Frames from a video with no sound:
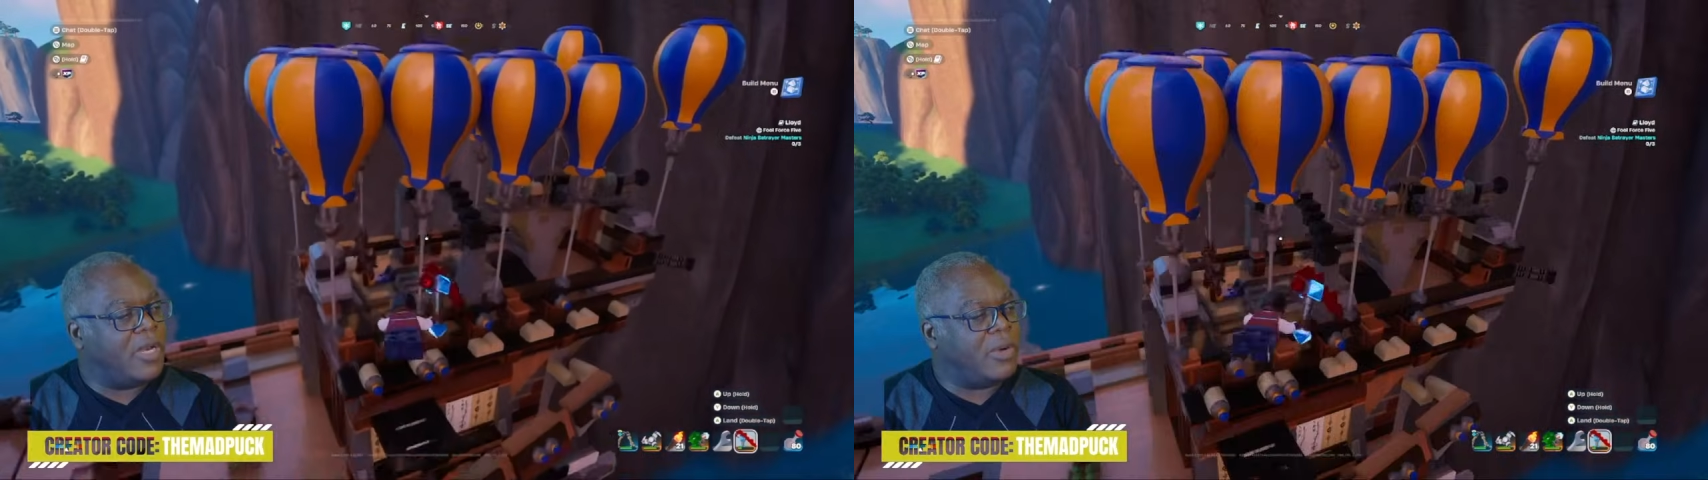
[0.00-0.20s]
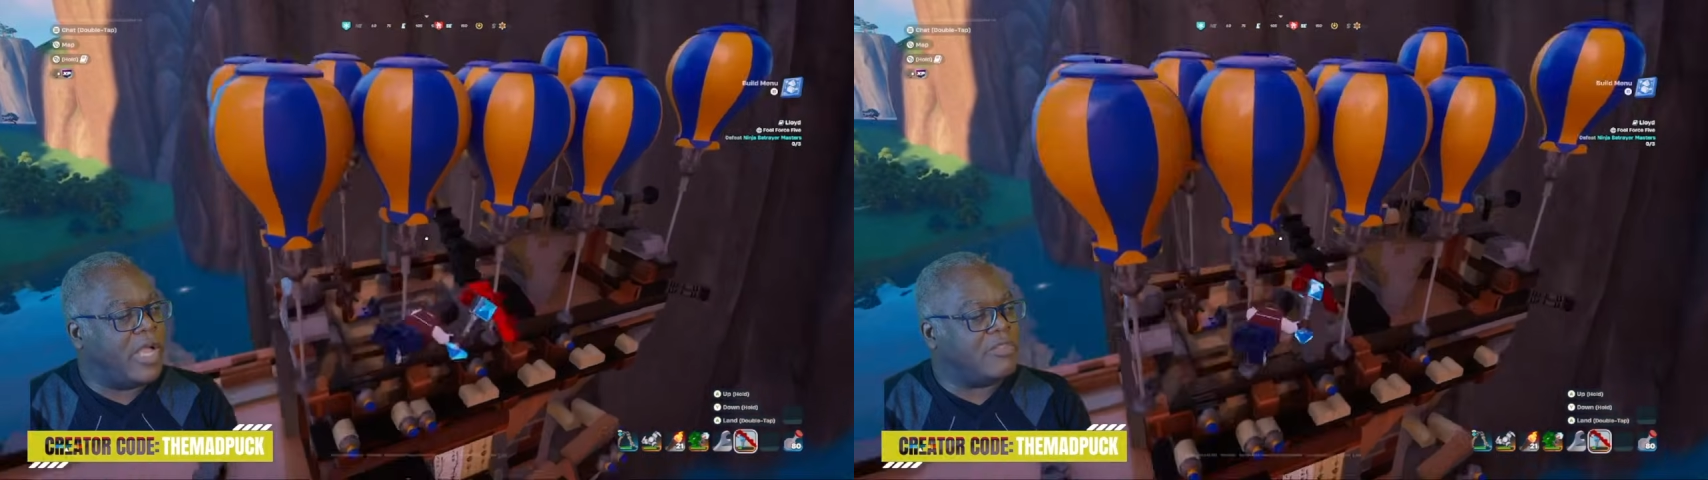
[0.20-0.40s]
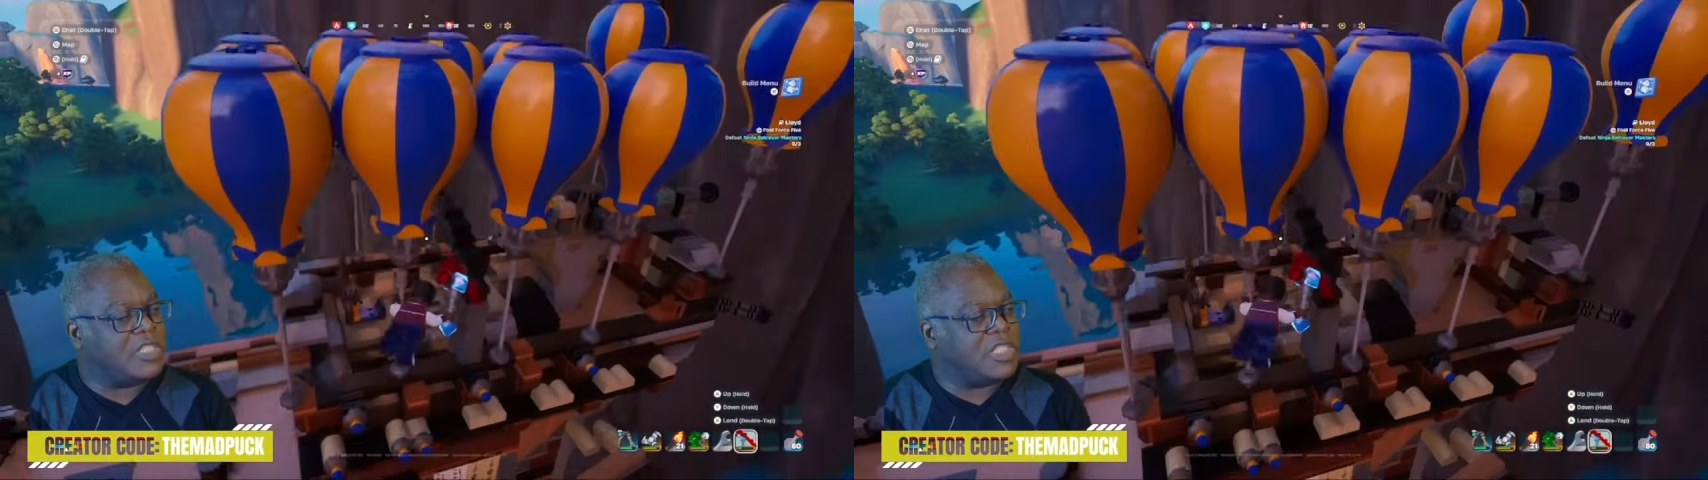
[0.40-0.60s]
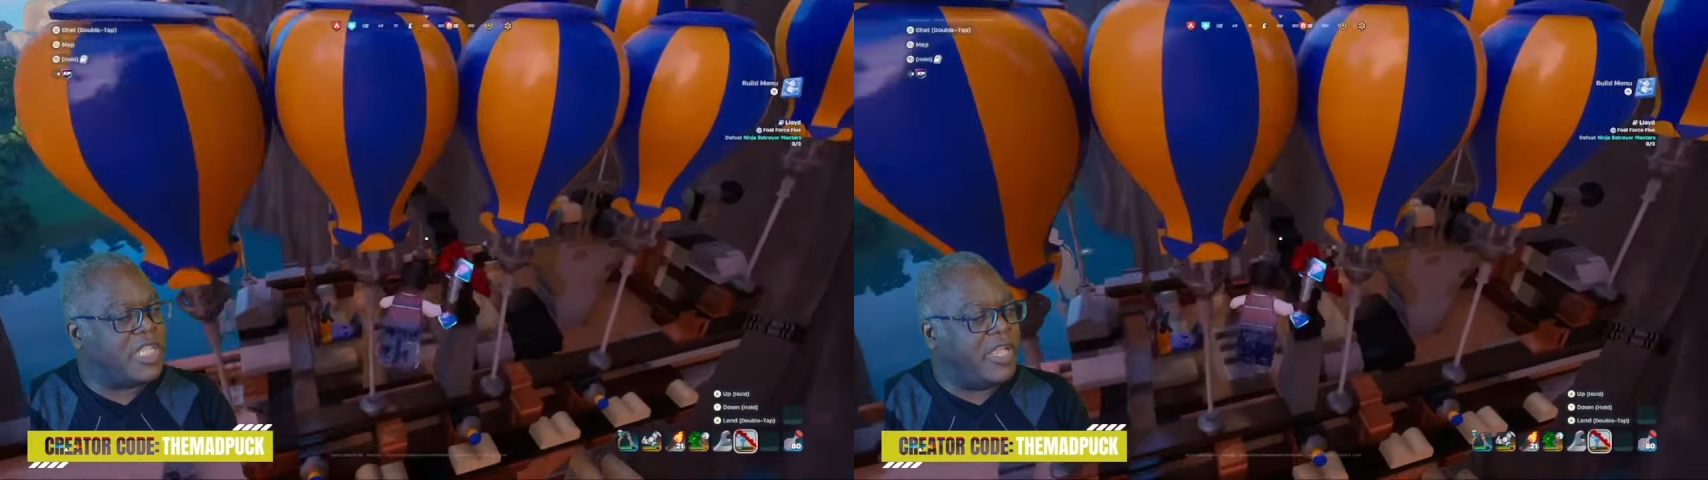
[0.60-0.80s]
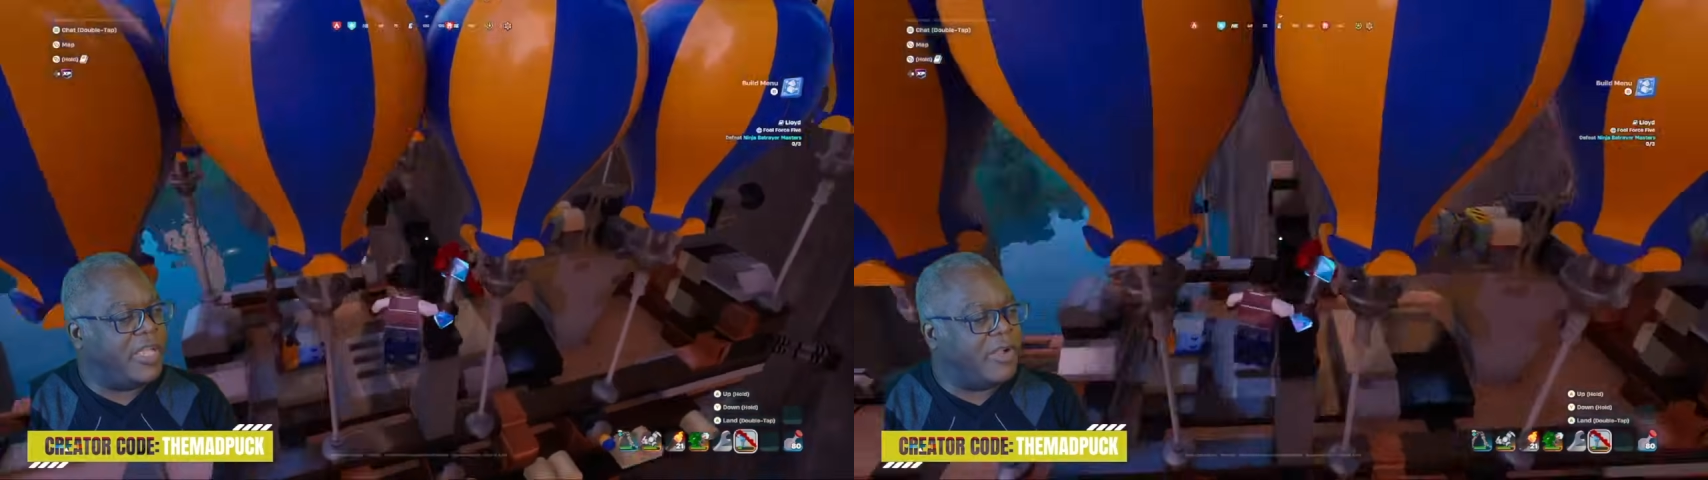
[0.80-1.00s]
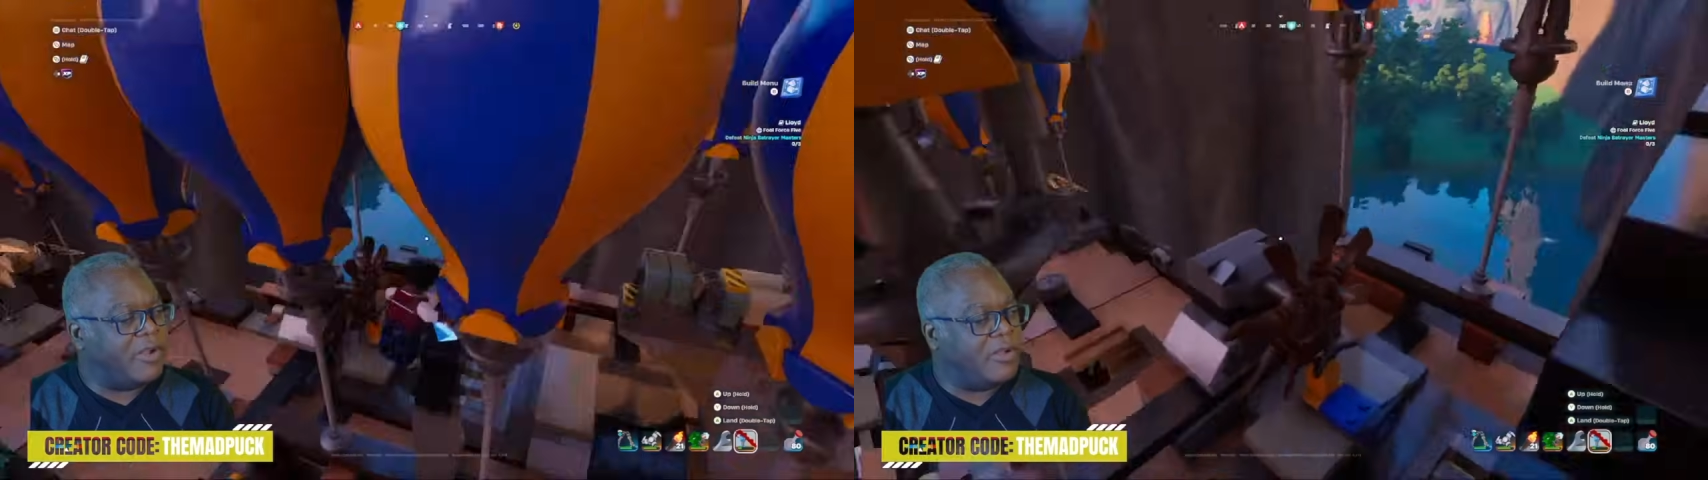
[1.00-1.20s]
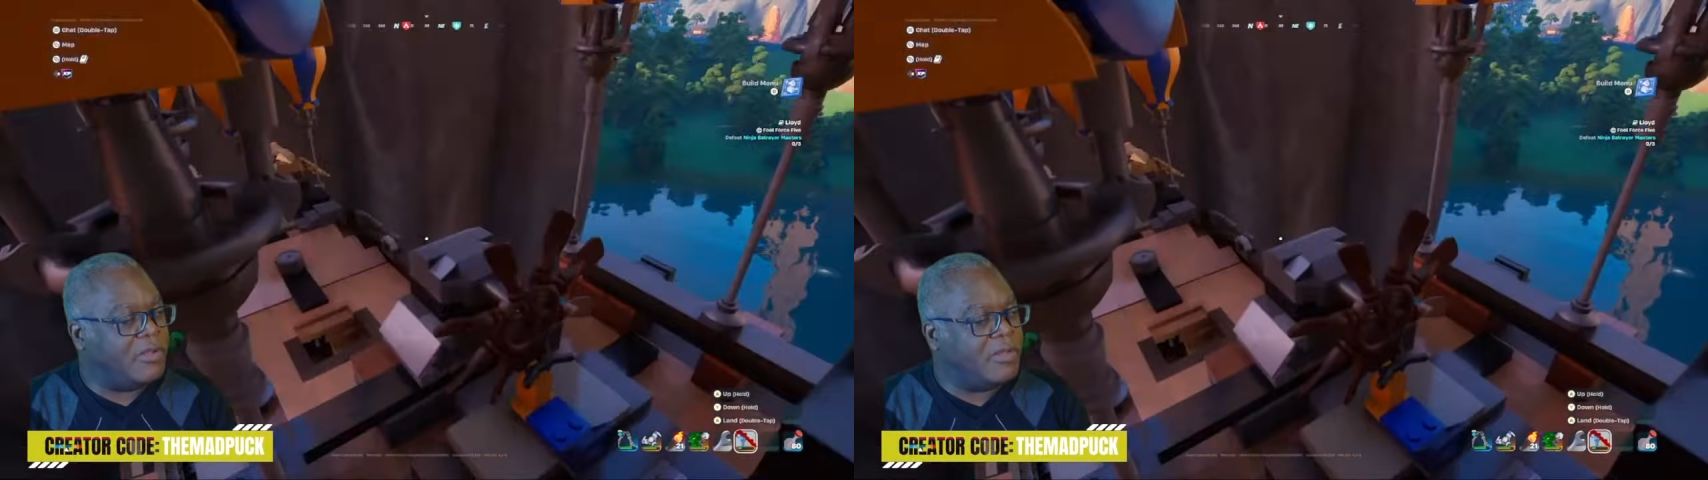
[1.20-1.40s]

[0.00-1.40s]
don't have to stay here.